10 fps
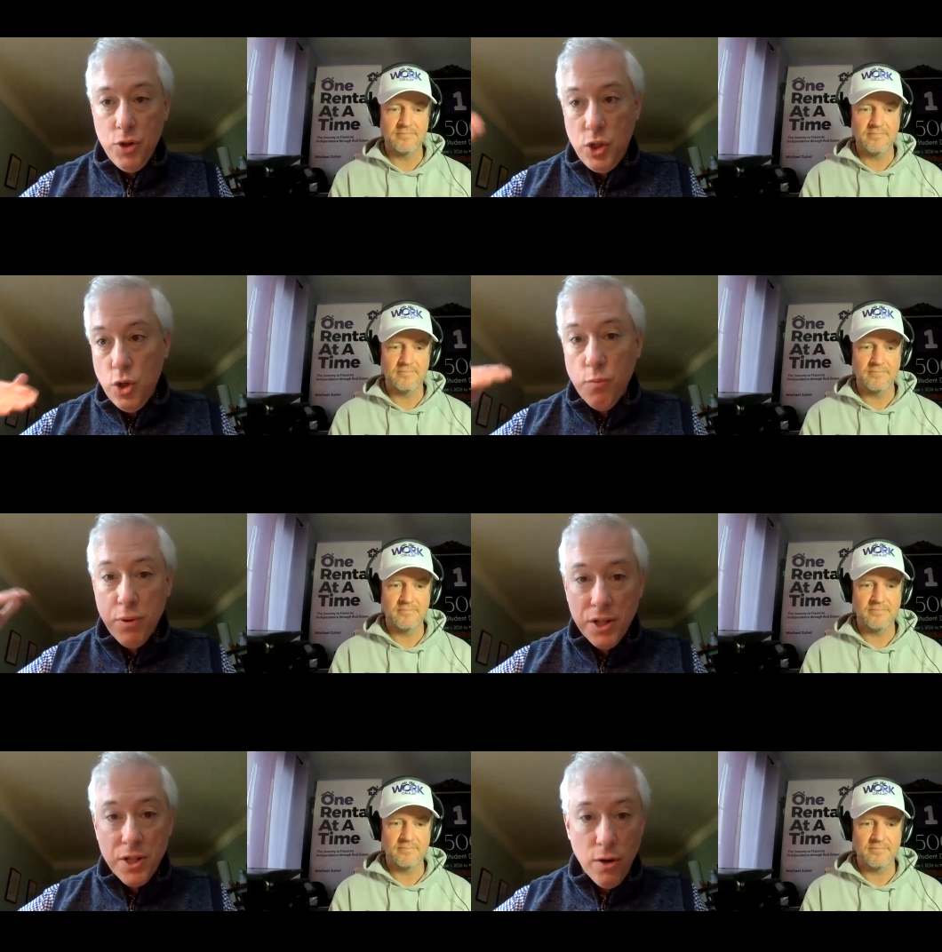Speaker 1: To
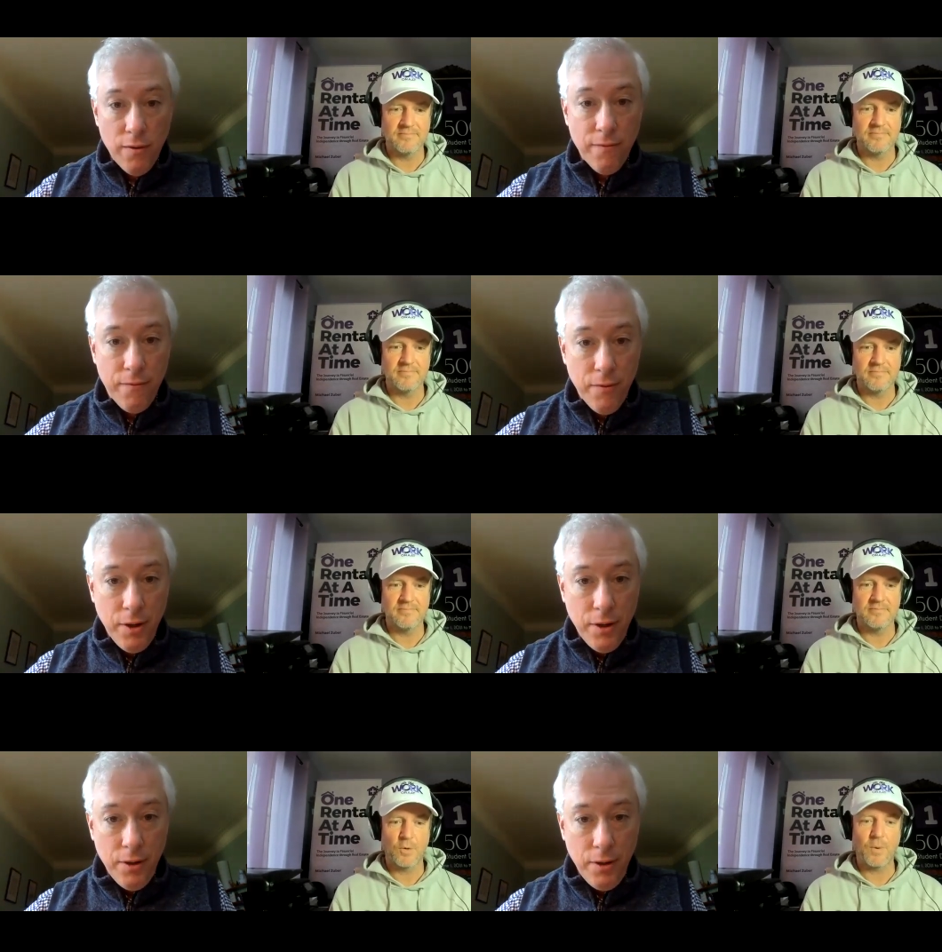preserve,
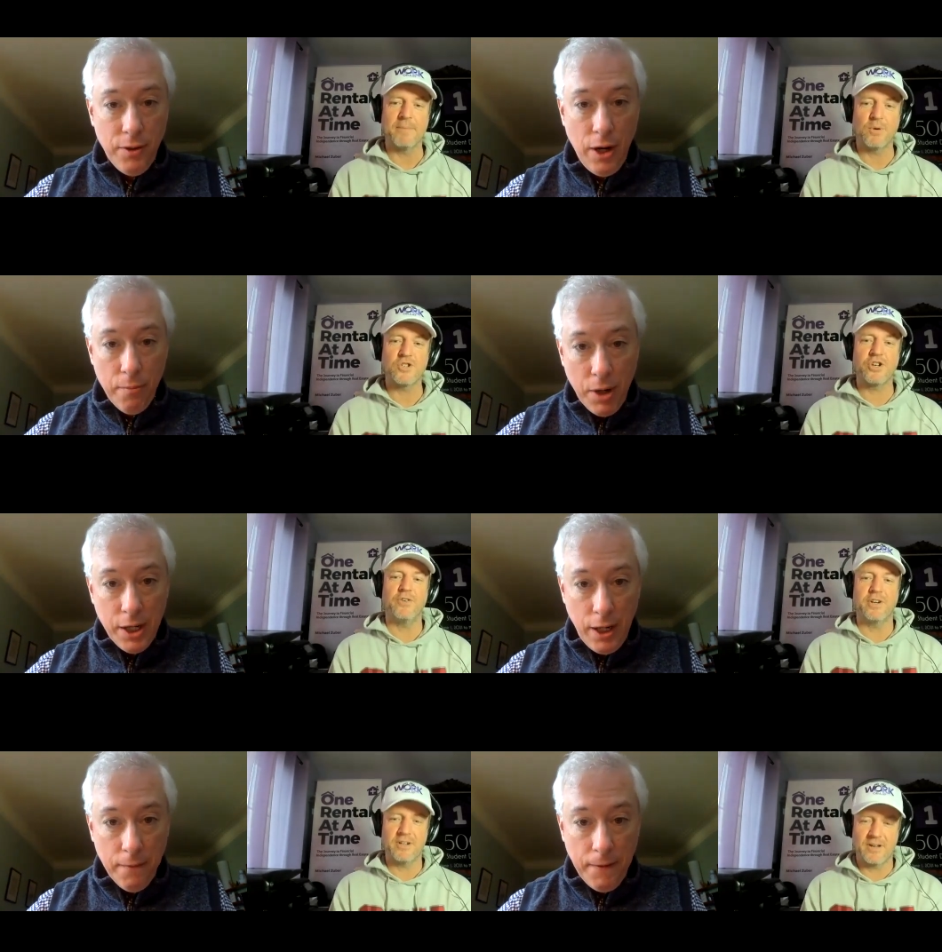right?
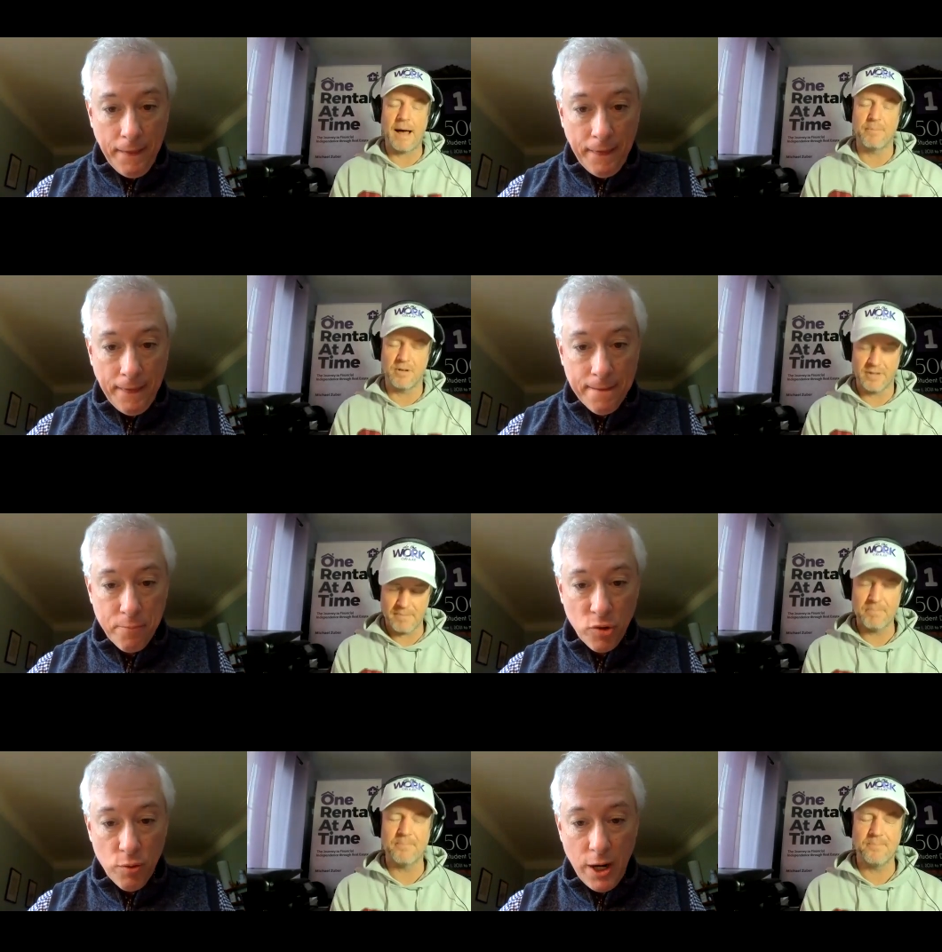Preserving capital,
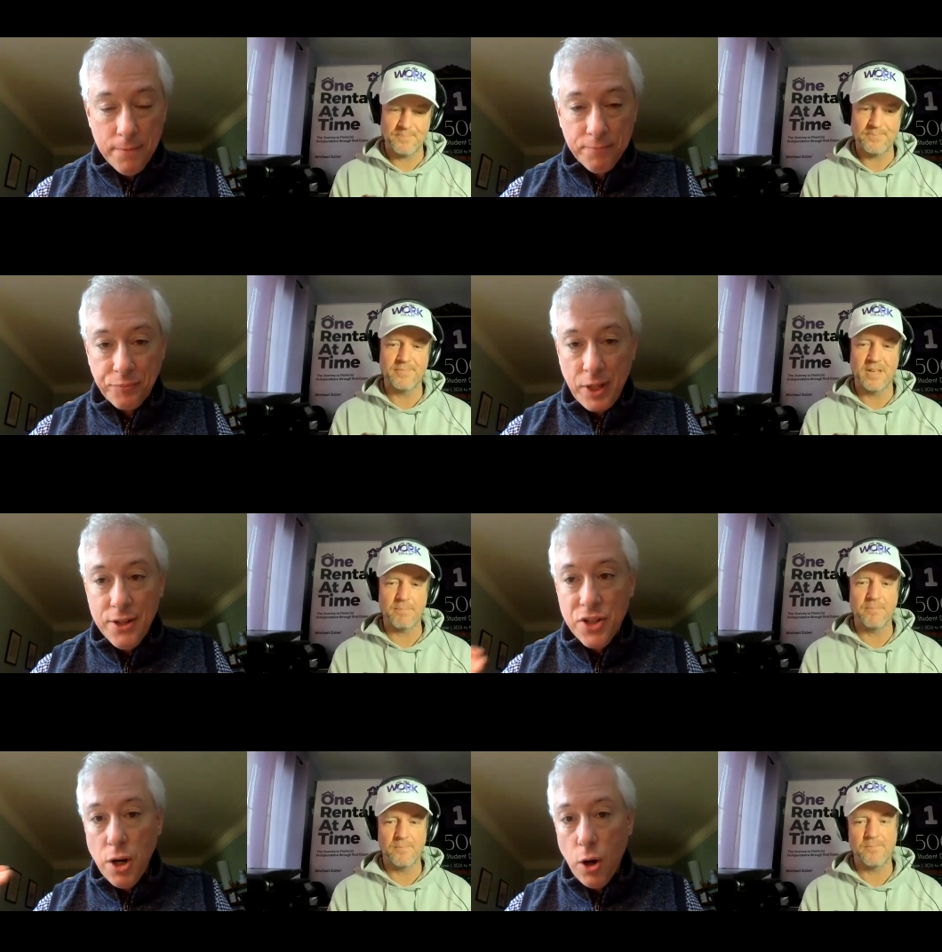yep. Right,
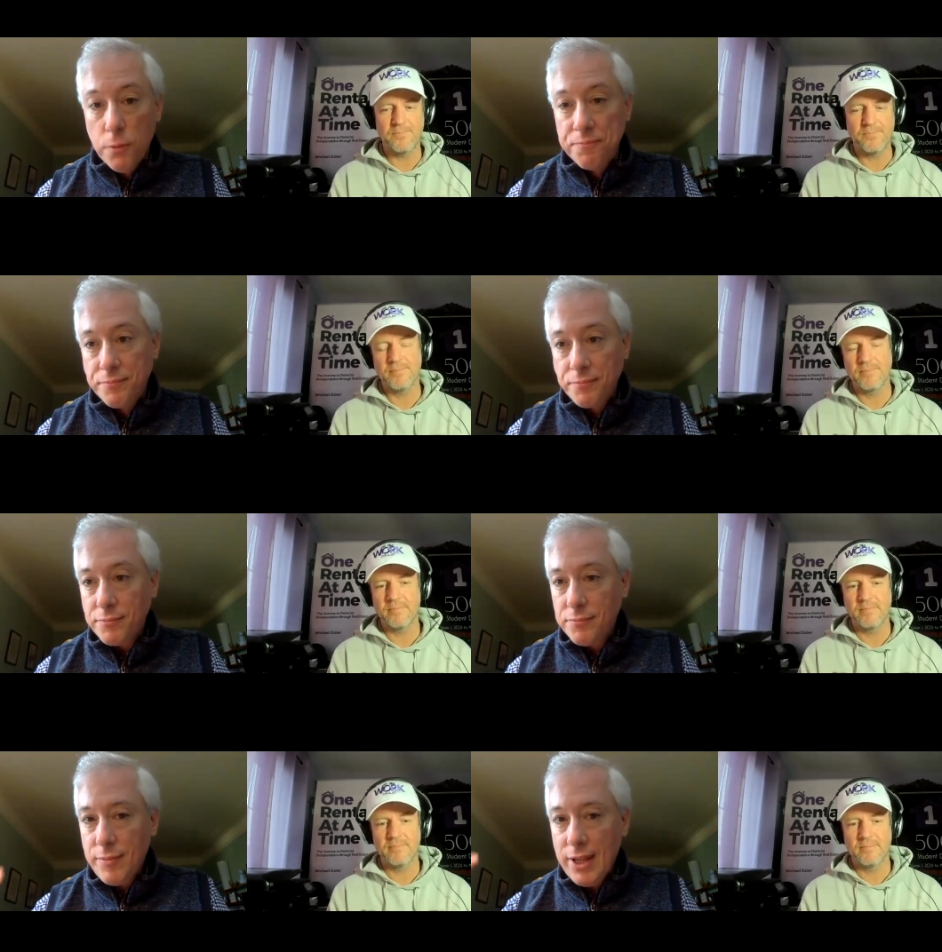and so
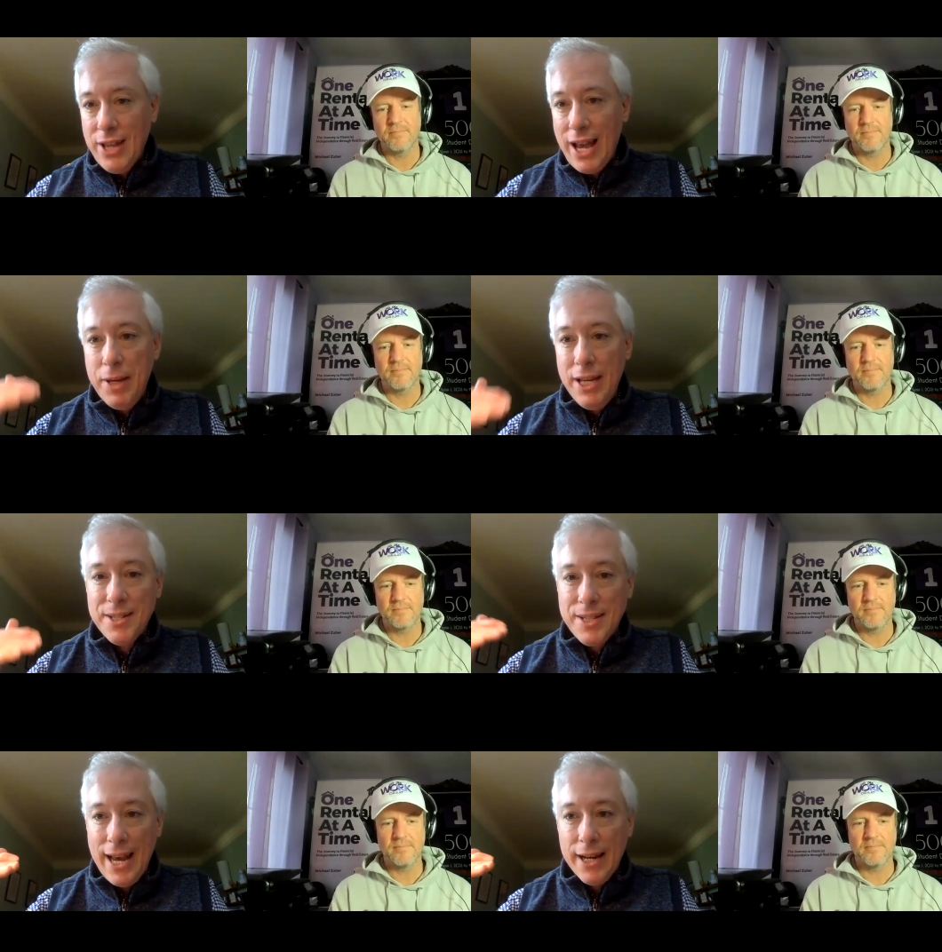that
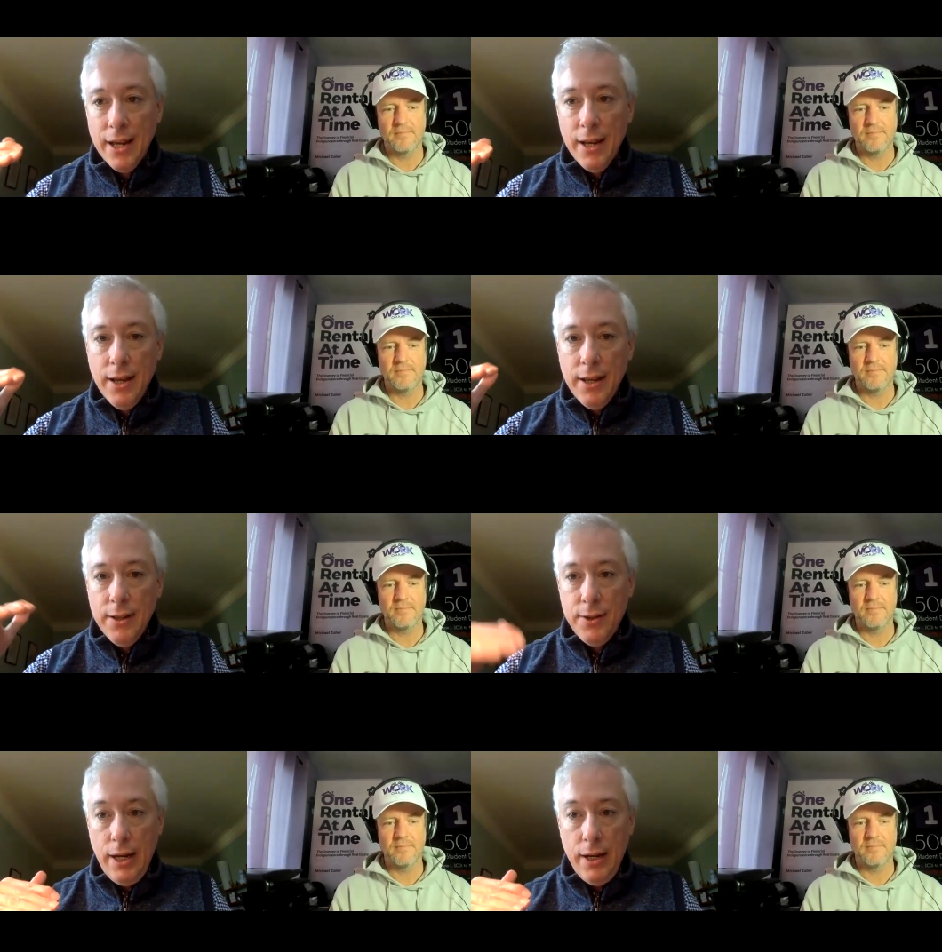means that
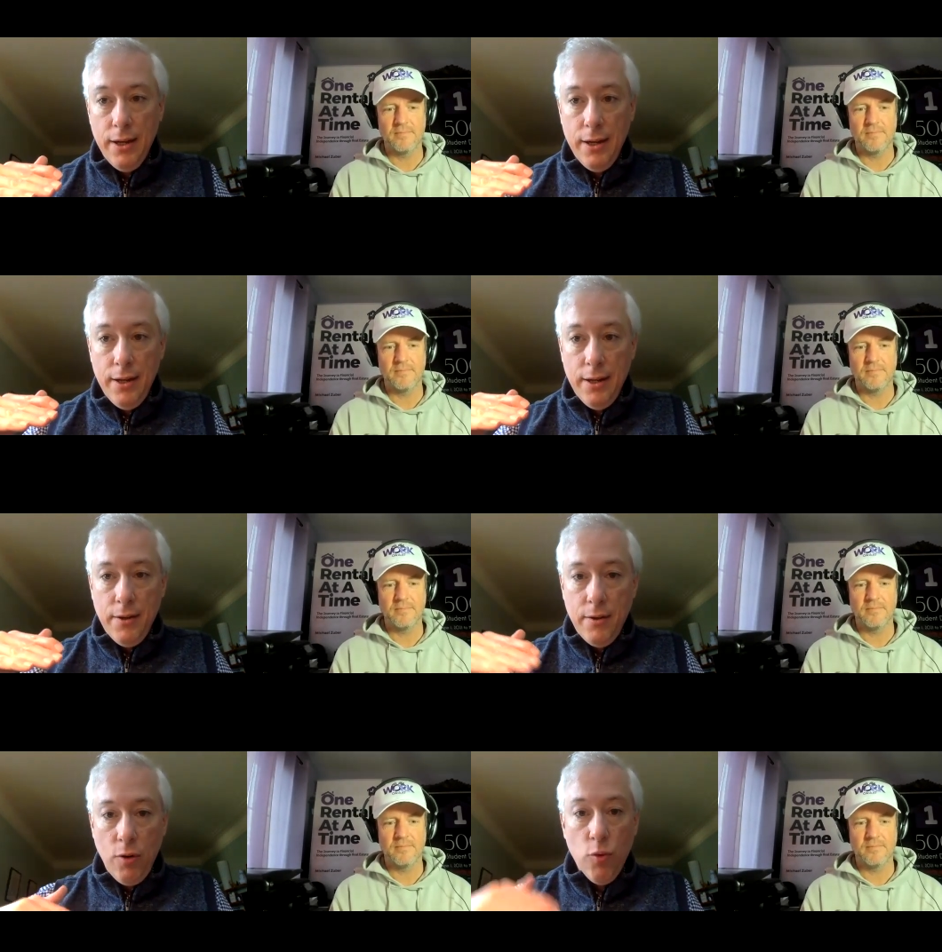
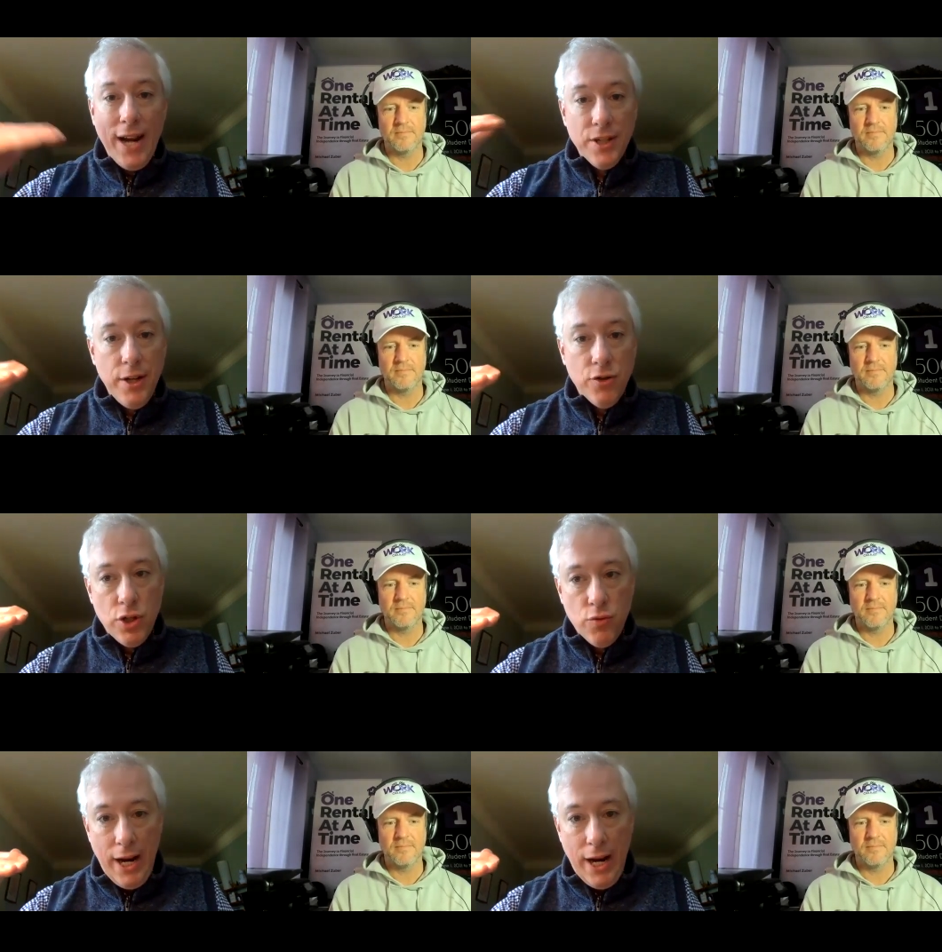a rise in interest